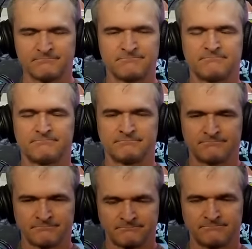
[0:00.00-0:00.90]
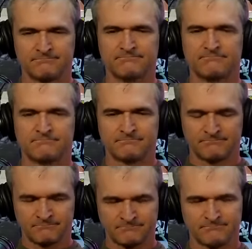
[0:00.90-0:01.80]

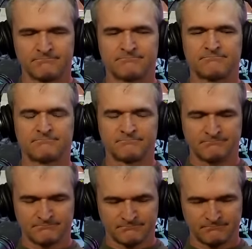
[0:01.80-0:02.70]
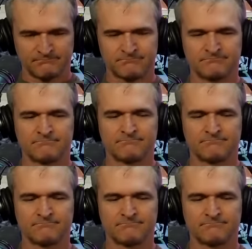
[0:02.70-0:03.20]
No words are spoken by the person on screen.